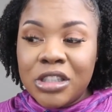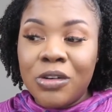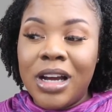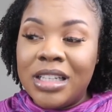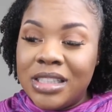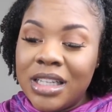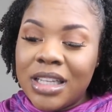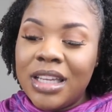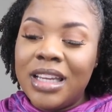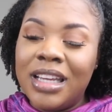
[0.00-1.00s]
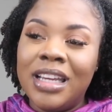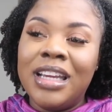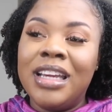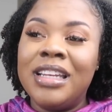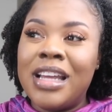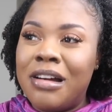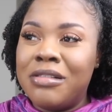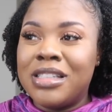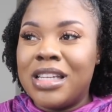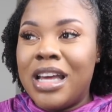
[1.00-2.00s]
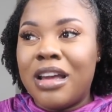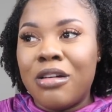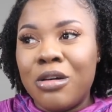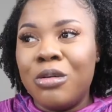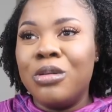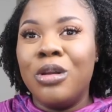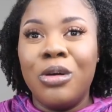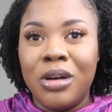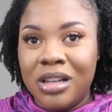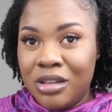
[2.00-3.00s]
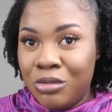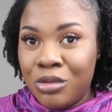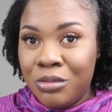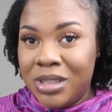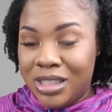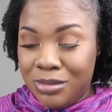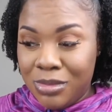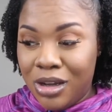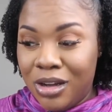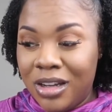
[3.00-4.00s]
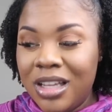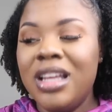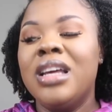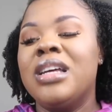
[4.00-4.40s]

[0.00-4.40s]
So I took it, and now it's like, oh Lord, the room is small.